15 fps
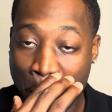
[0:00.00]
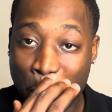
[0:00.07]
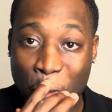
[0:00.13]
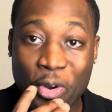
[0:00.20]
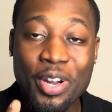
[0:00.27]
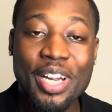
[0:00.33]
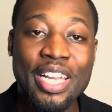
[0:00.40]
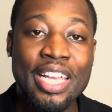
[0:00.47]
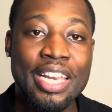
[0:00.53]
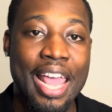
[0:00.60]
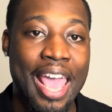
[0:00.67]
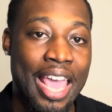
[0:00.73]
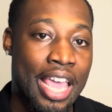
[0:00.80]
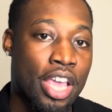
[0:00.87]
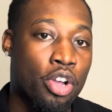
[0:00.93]
we're in
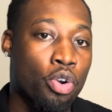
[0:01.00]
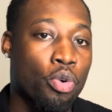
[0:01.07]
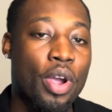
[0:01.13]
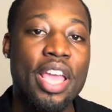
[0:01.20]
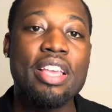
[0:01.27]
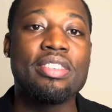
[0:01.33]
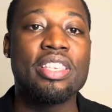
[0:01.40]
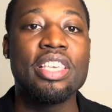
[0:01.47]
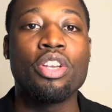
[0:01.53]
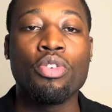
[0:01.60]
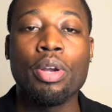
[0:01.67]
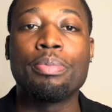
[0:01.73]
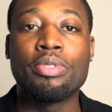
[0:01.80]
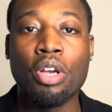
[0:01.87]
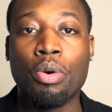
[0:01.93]
a crazy
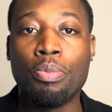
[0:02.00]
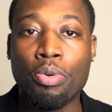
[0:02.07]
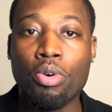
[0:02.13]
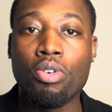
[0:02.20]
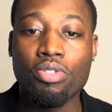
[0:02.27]
crypto bull